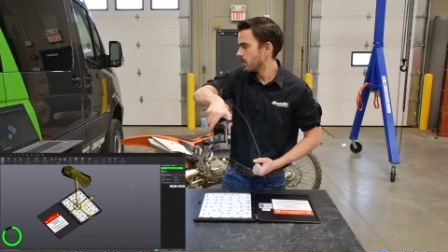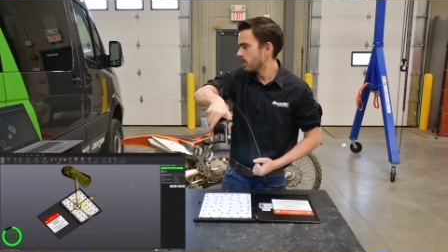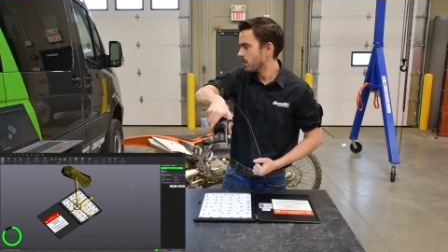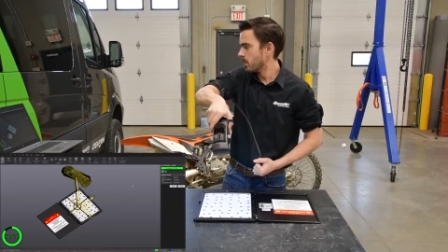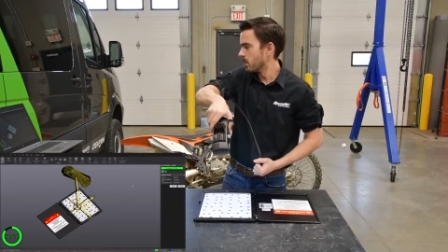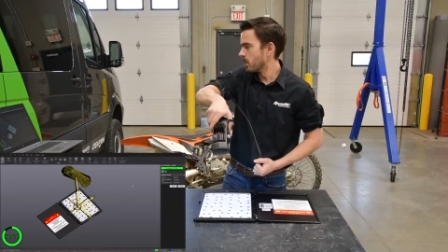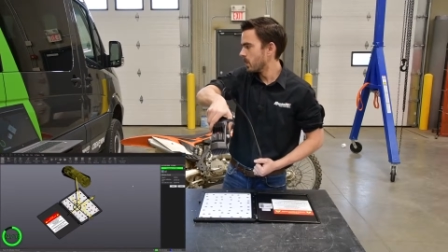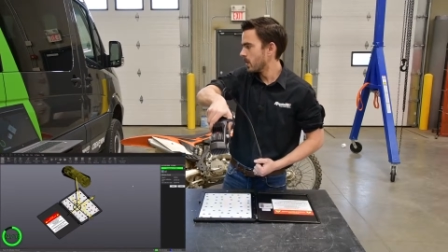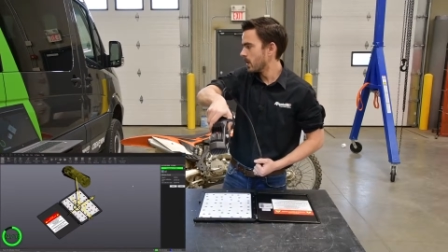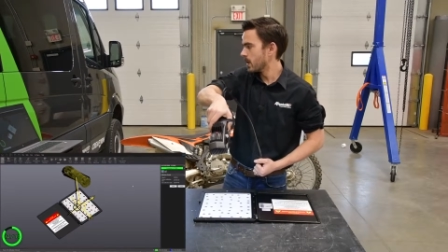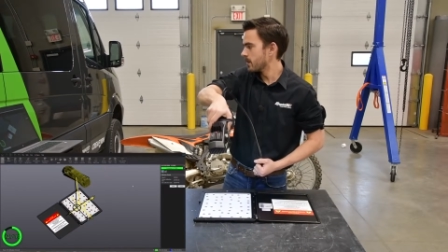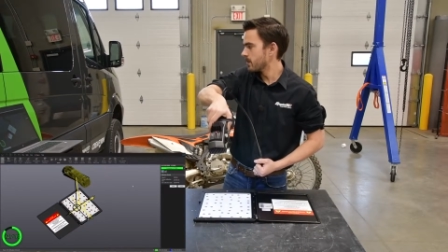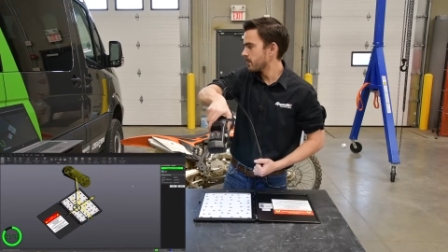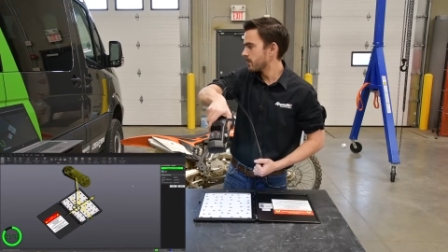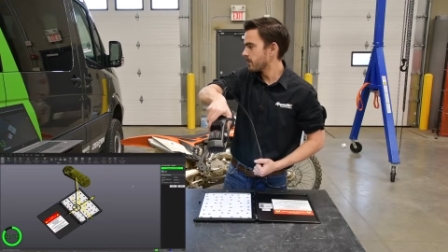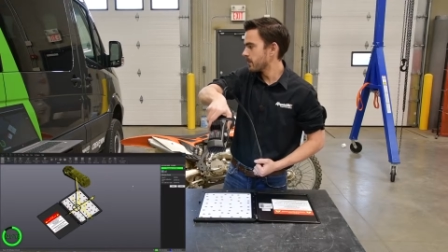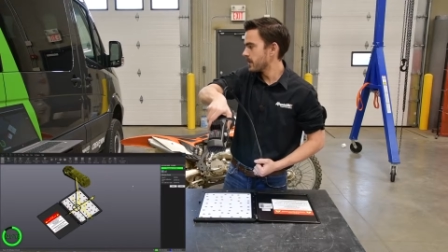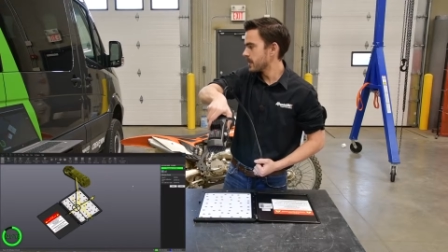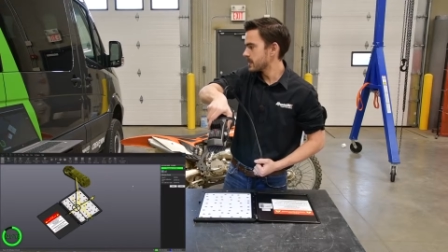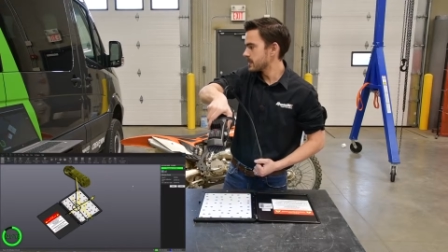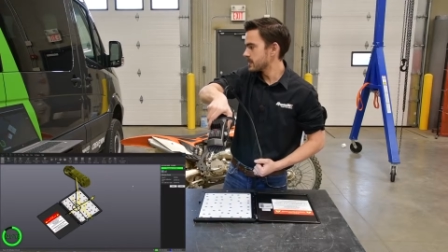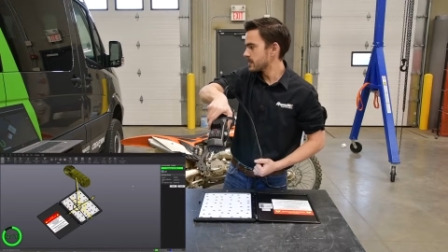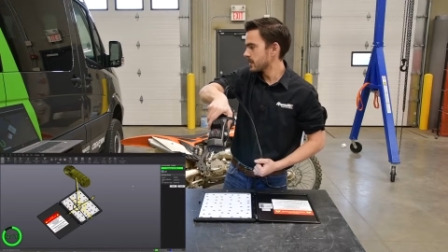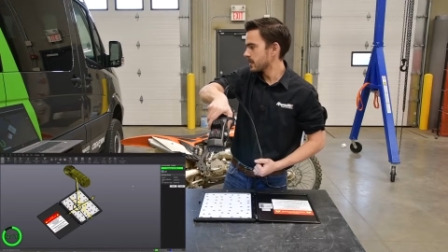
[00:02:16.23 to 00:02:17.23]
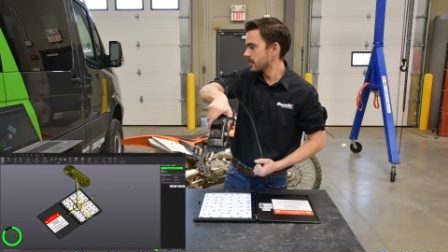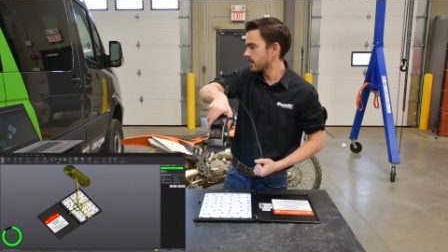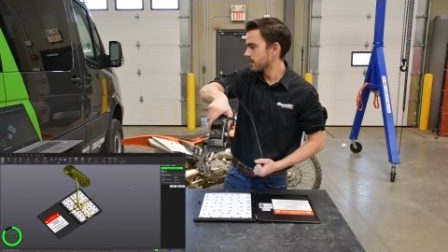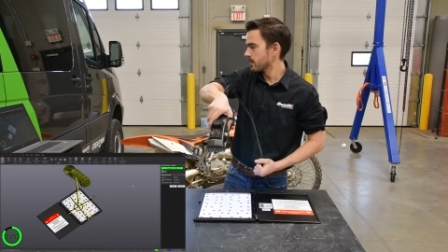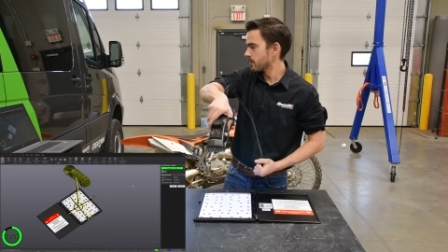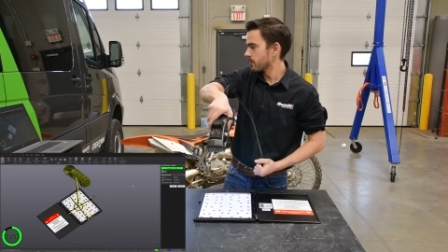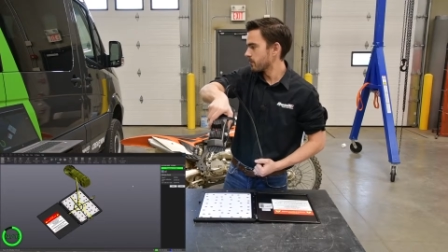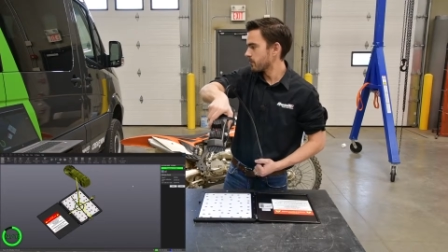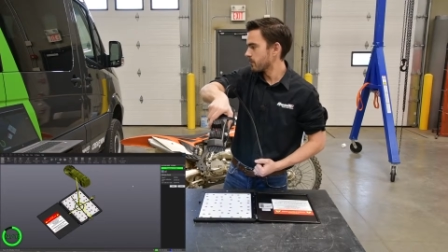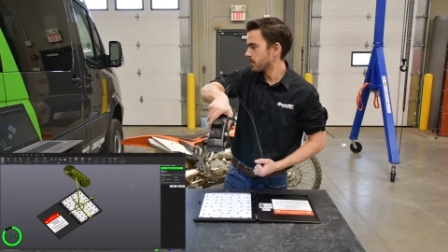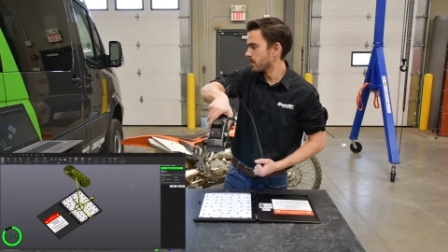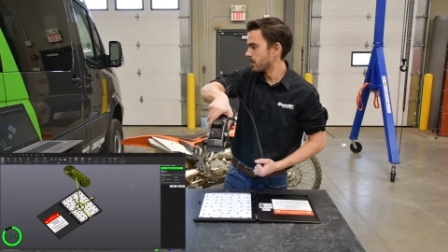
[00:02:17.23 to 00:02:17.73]
one facing
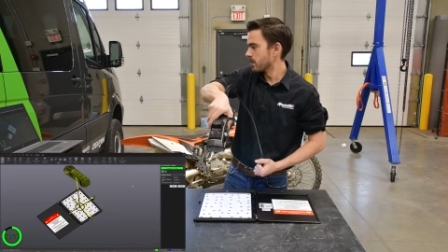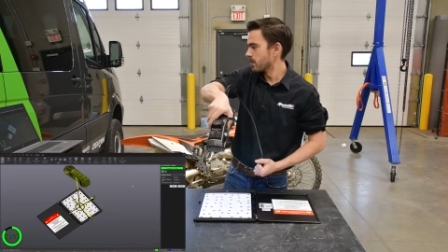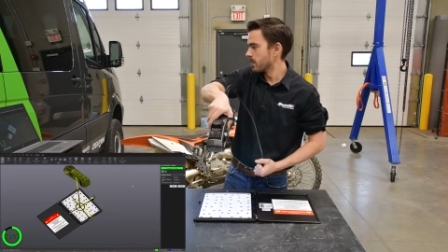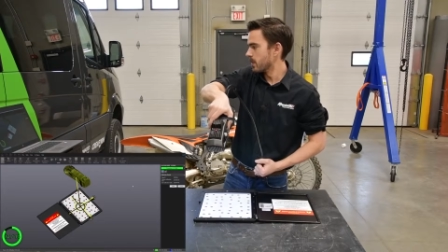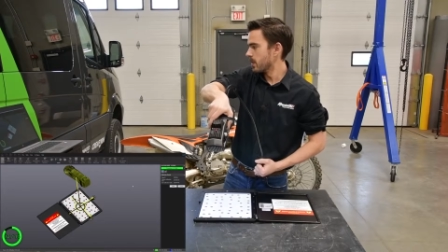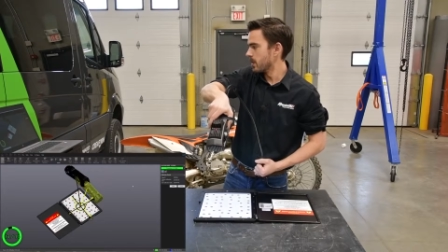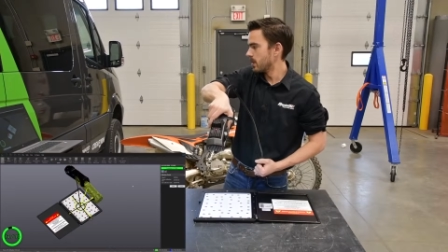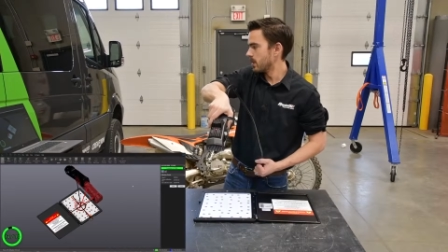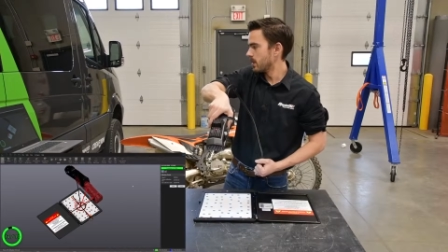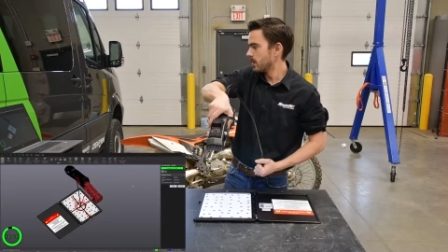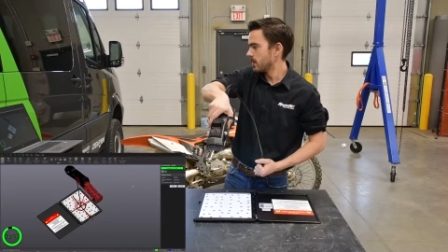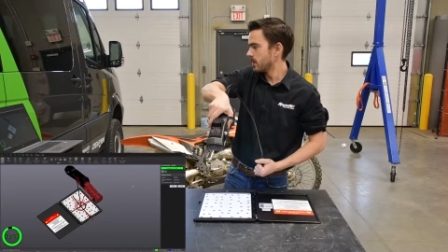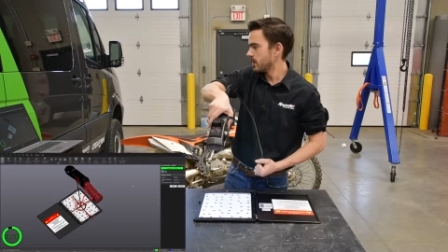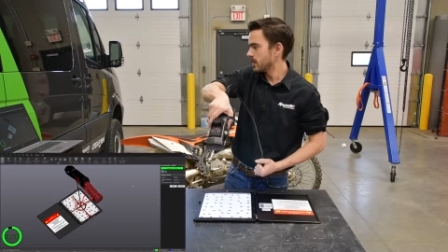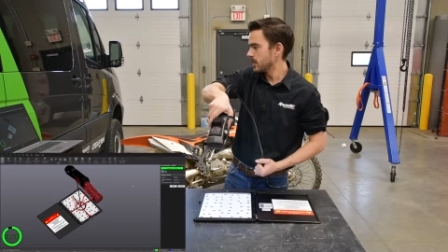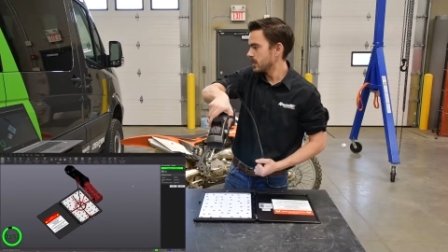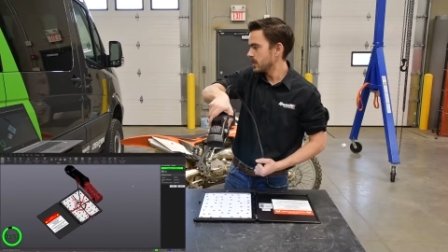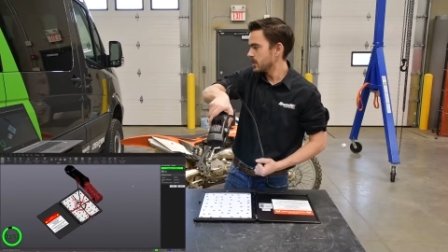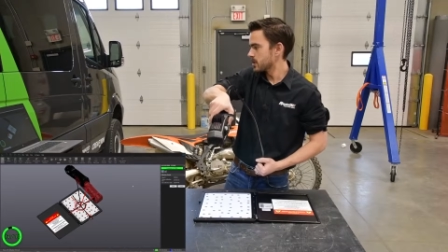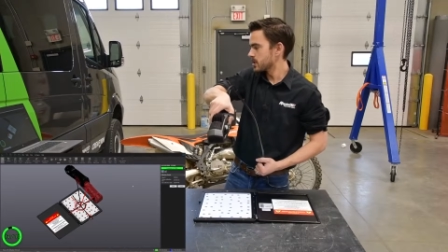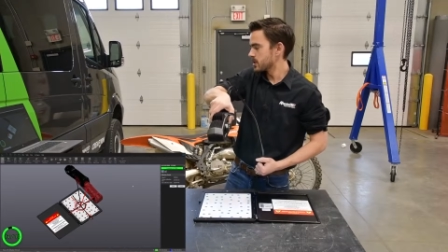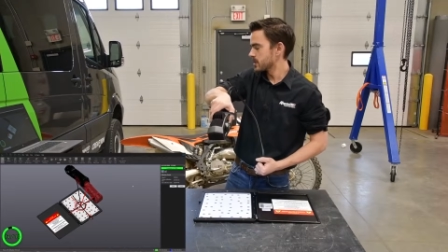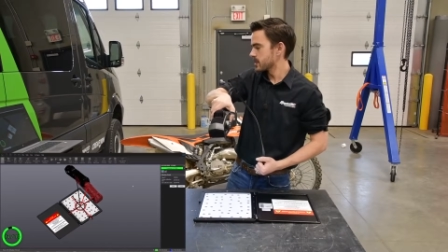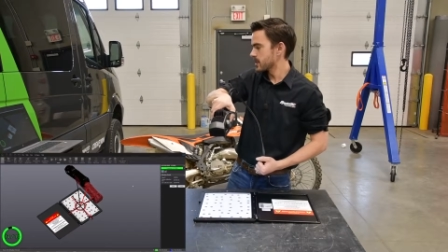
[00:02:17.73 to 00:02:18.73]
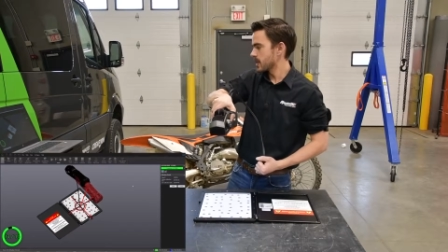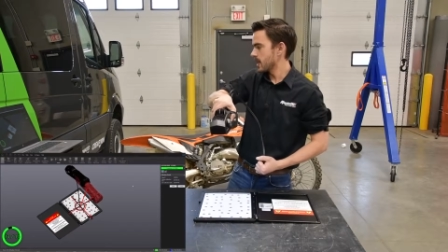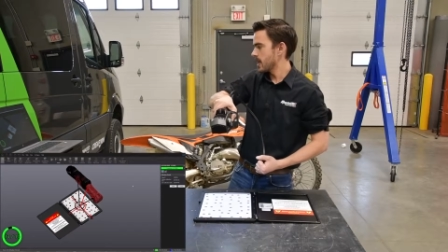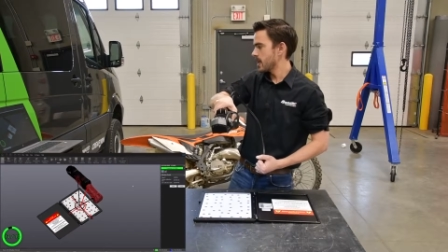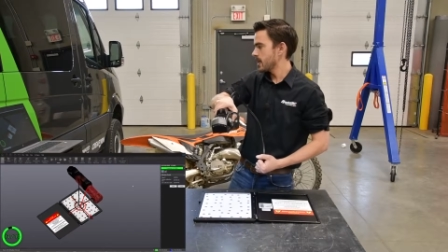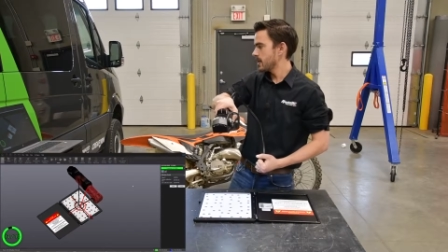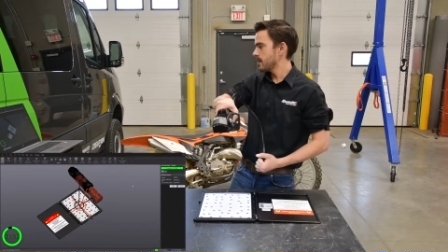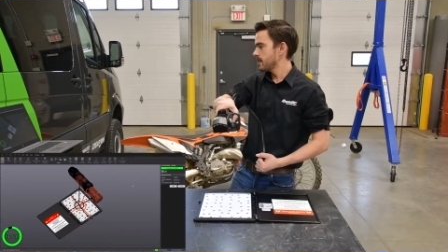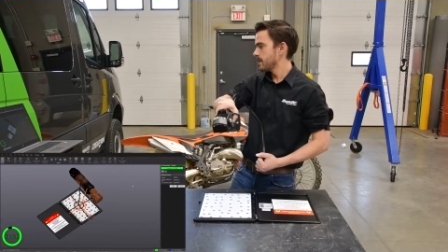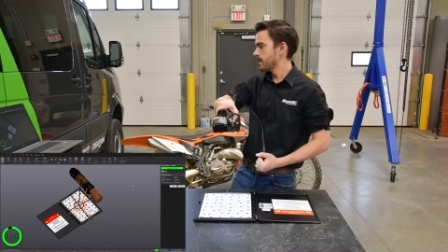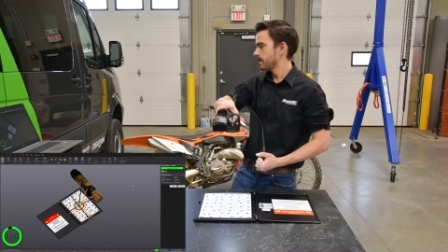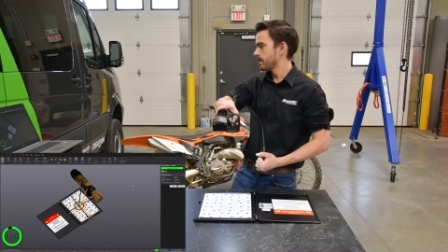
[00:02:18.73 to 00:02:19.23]
from each
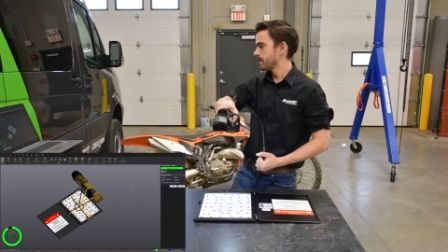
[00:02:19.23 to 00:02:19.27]
side.